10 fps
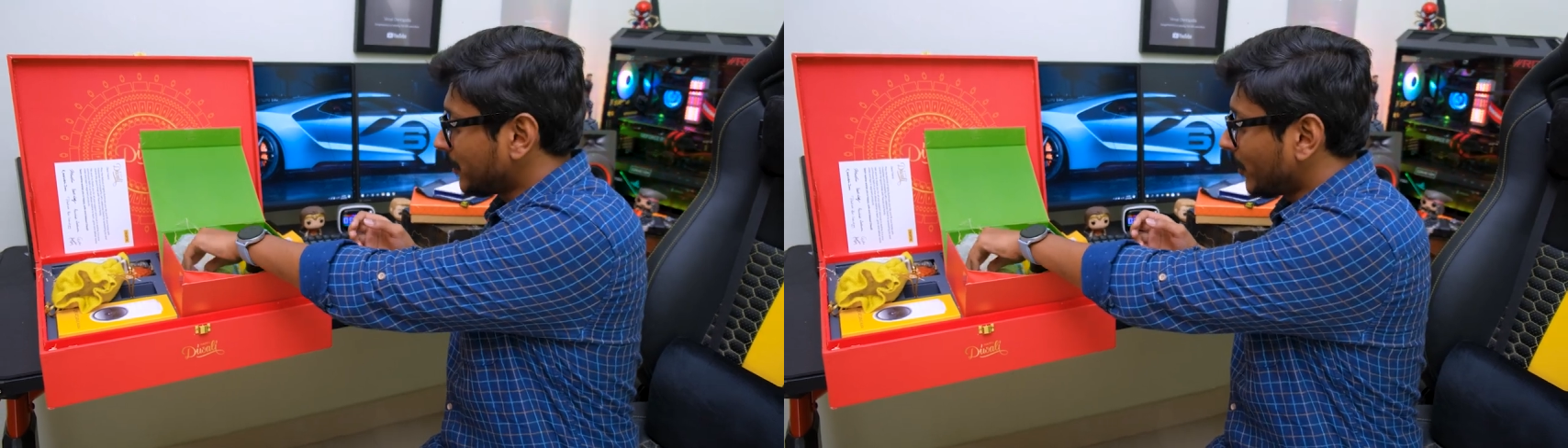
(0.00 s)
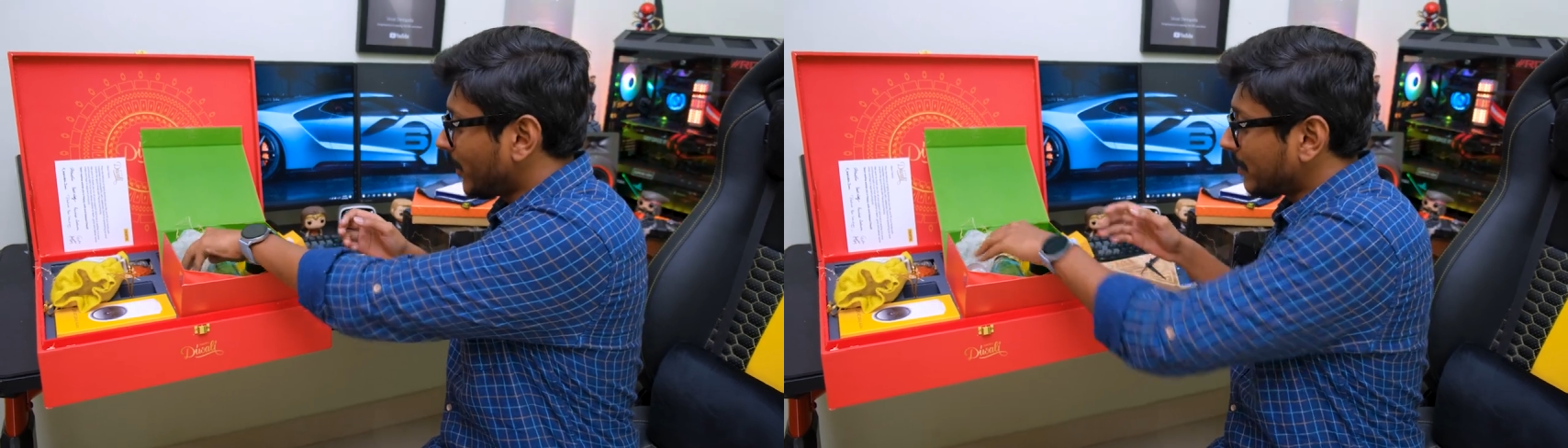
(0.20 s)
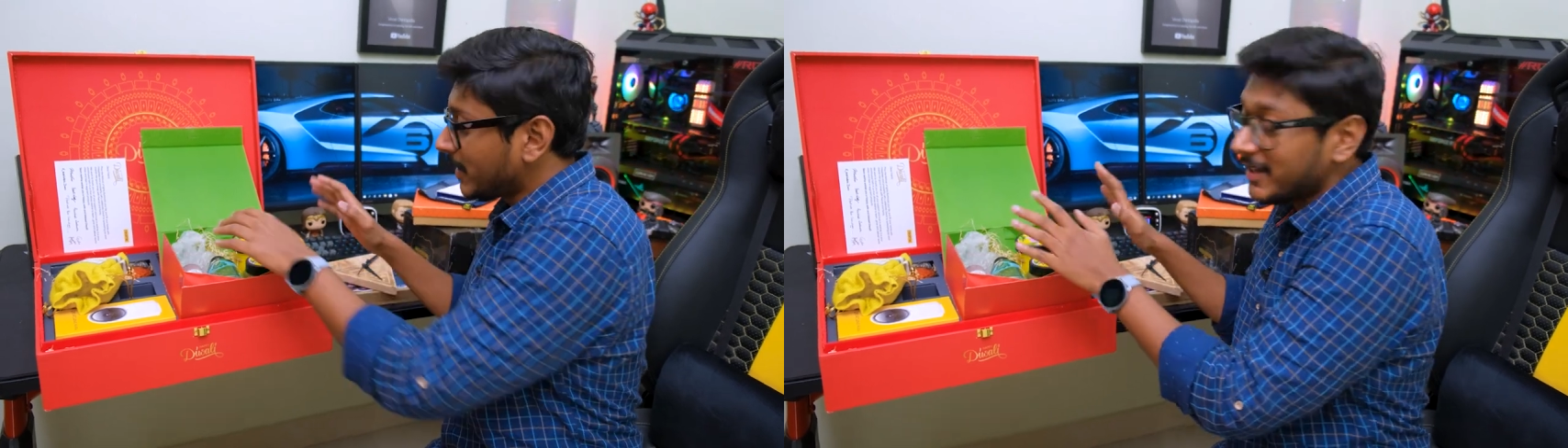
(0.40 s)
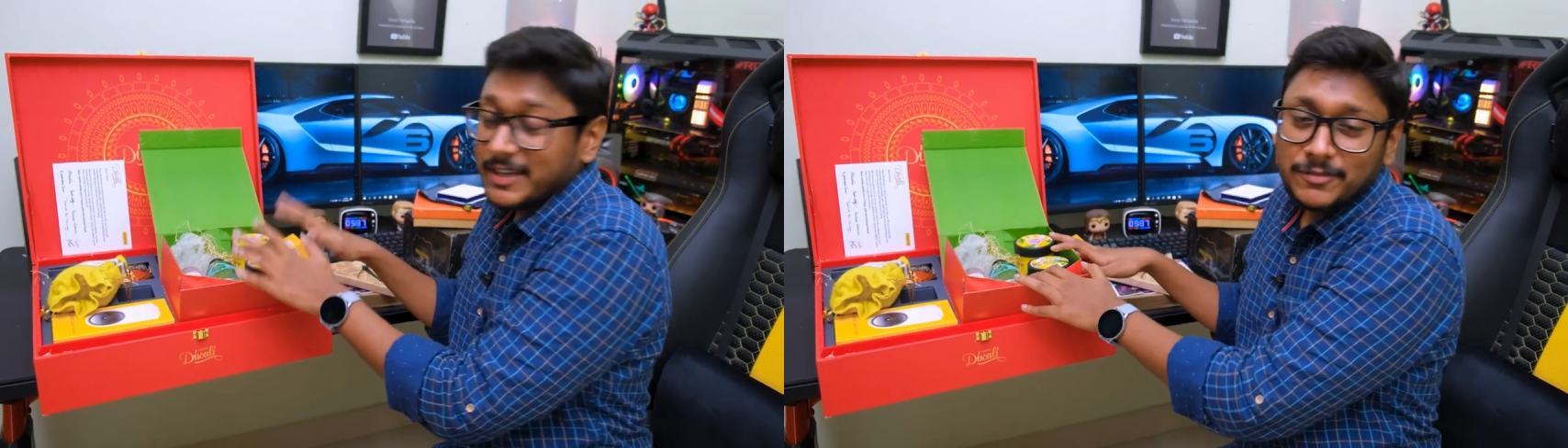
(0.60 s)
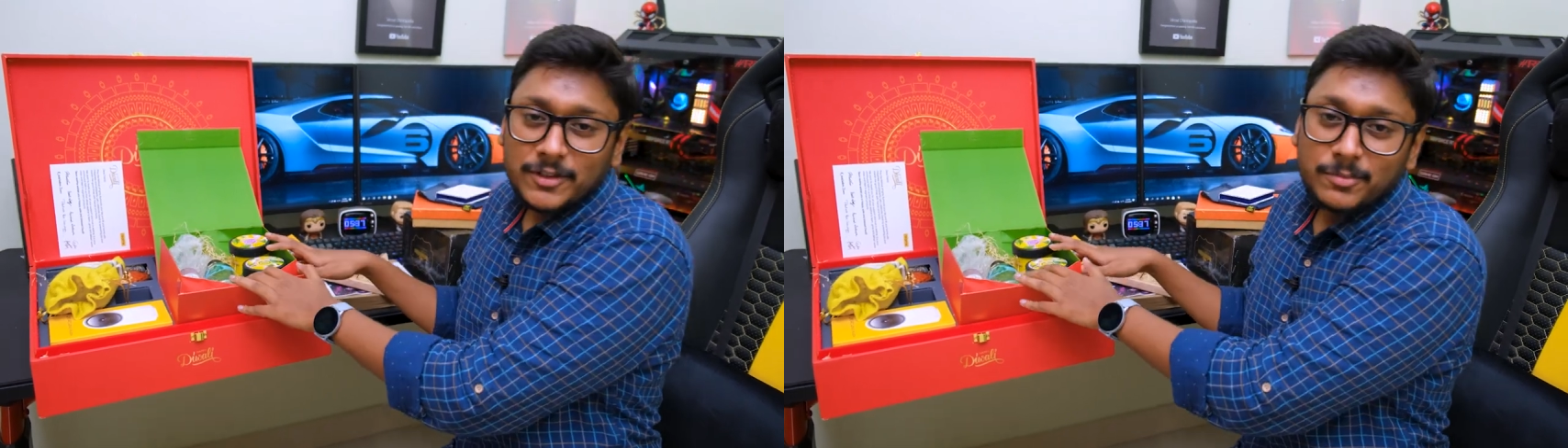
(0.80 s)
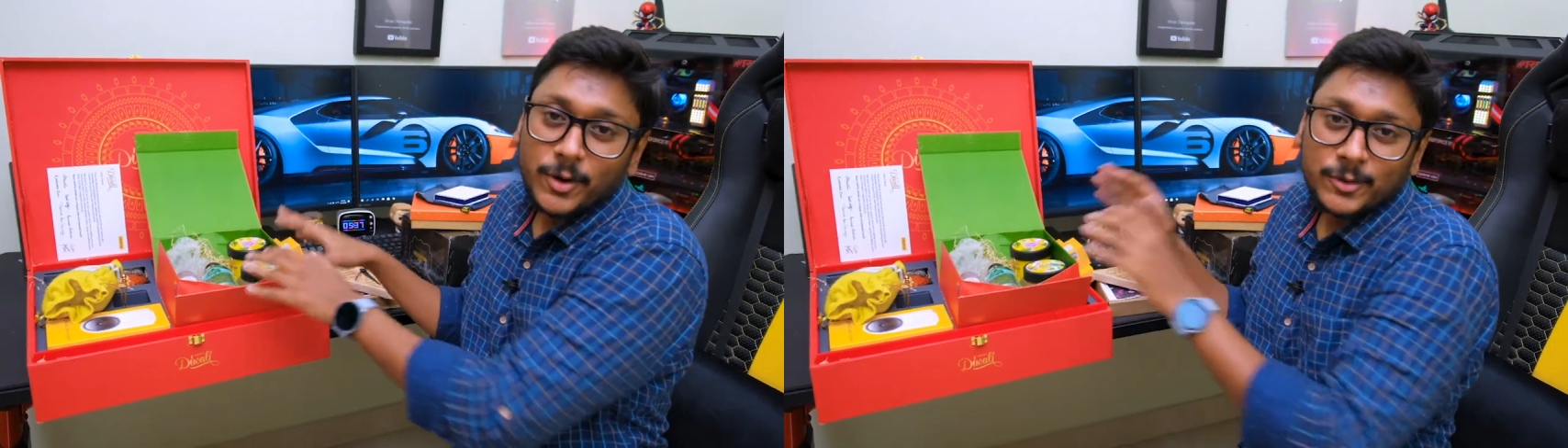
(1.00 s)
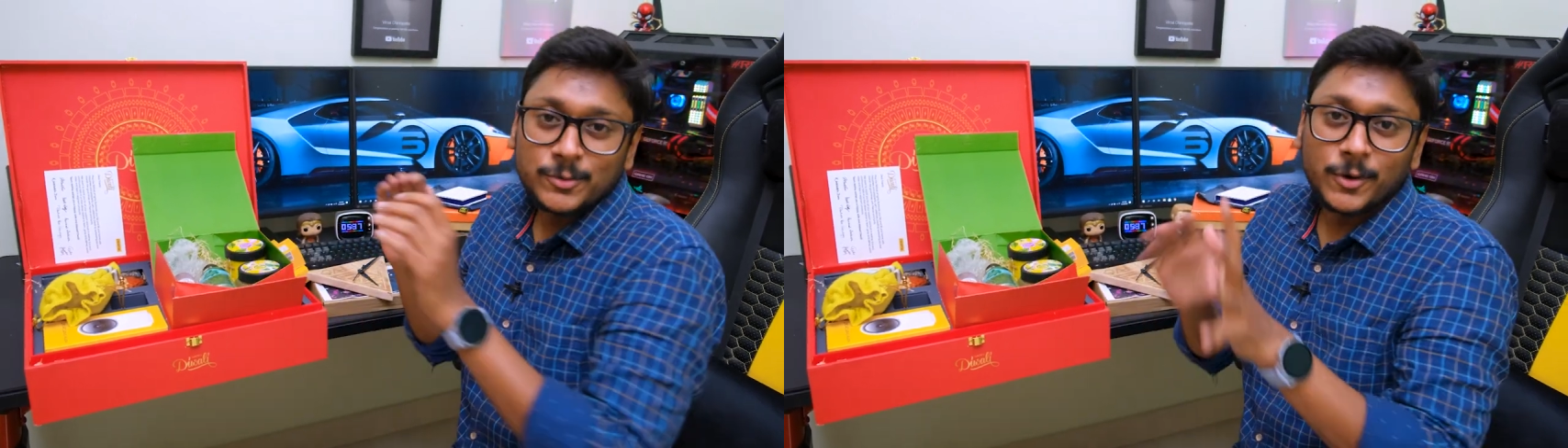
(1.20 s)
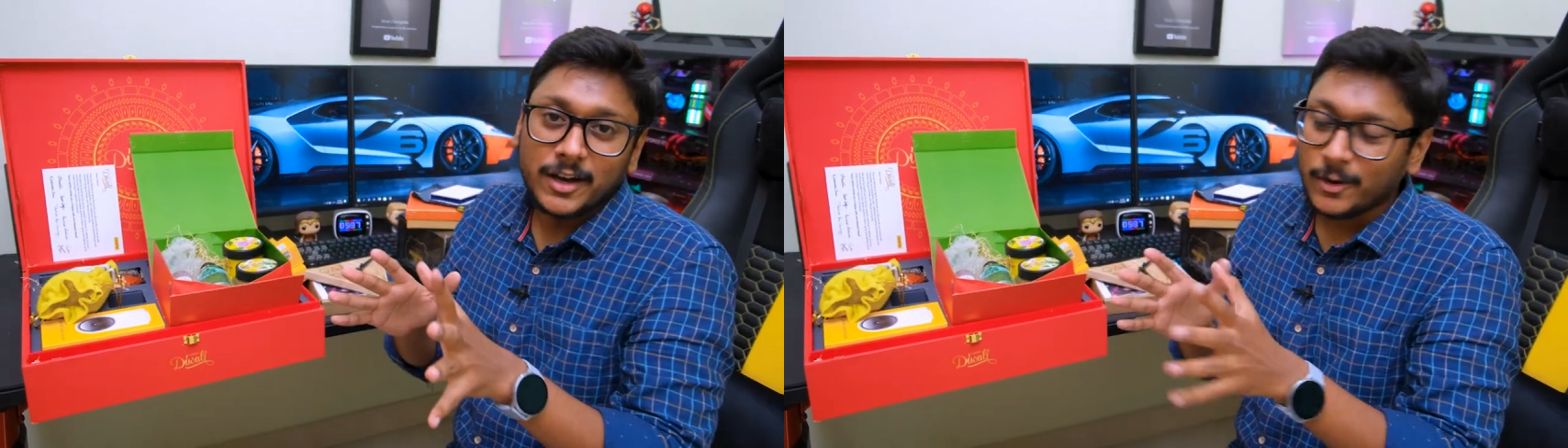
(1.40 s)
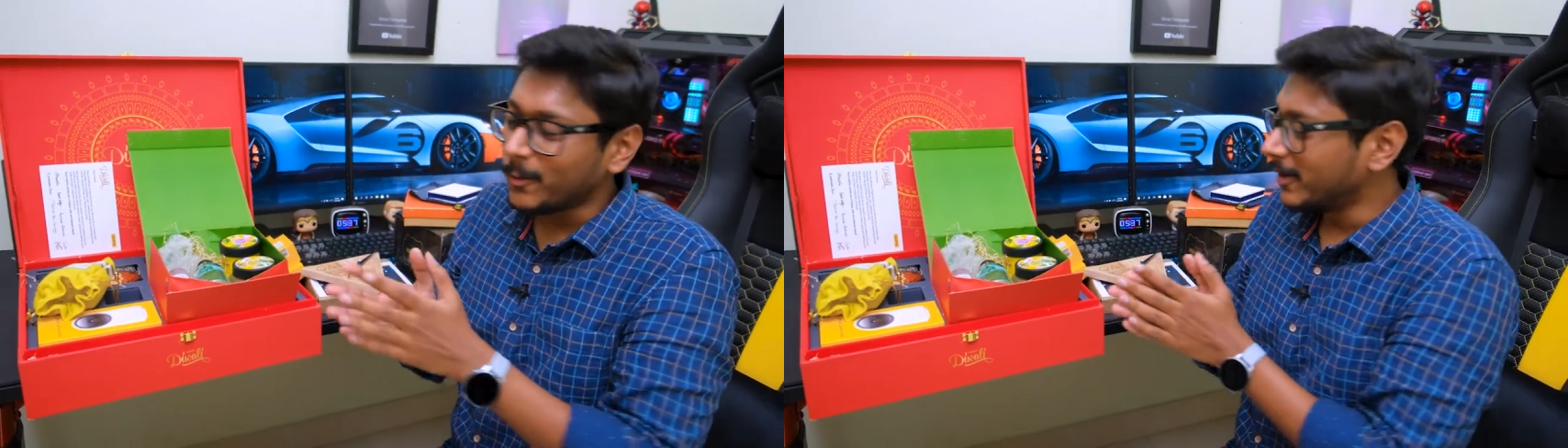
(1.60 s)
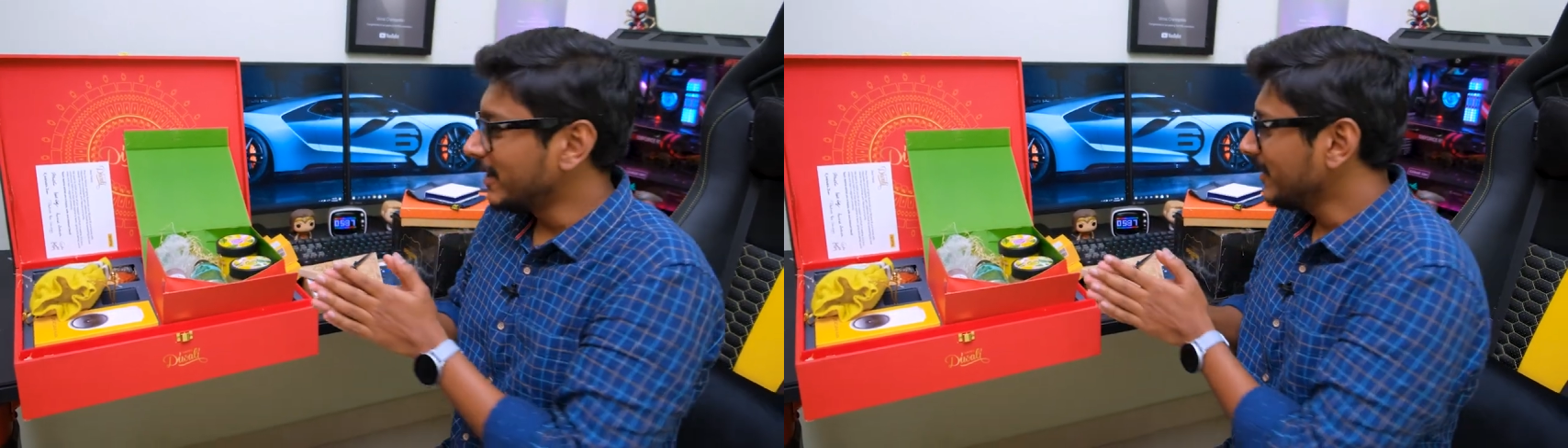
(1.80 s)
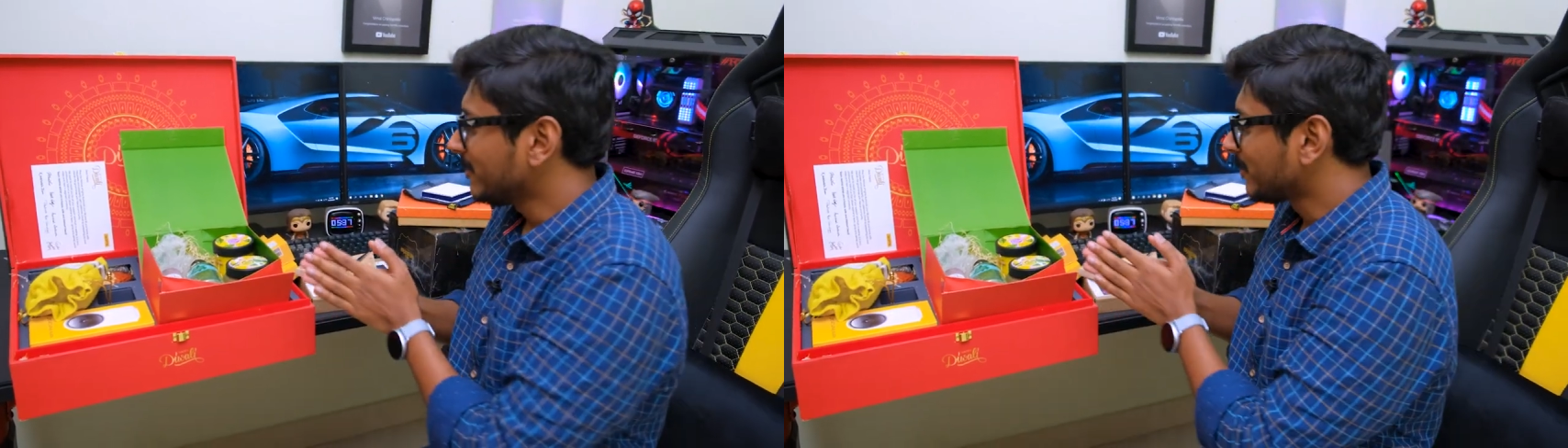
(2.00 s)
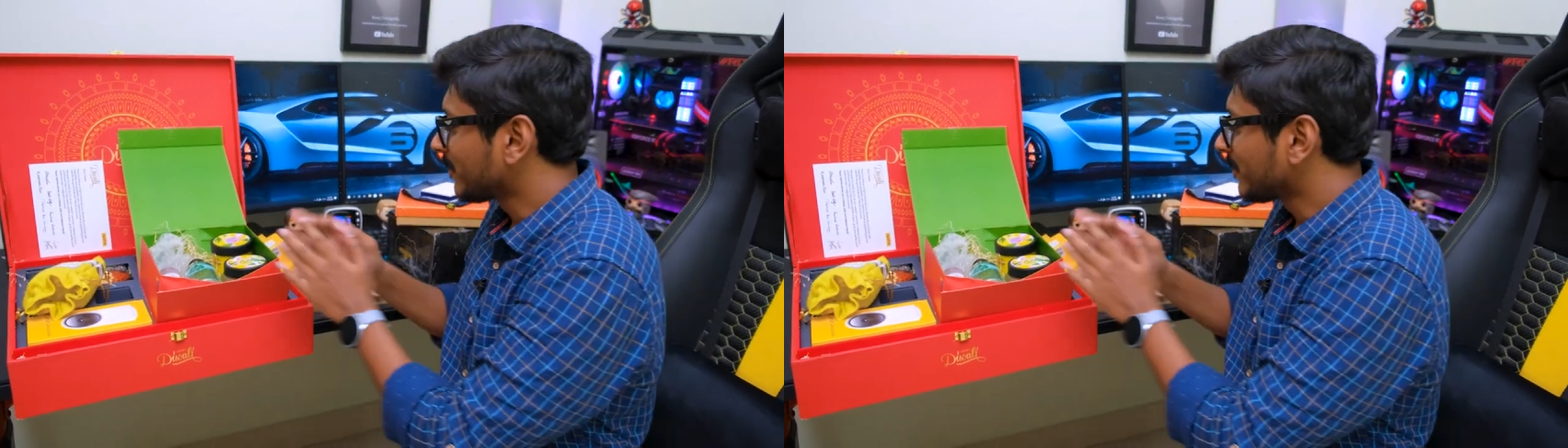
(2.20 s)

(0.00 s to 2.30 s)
So I'm going to give this box to her only.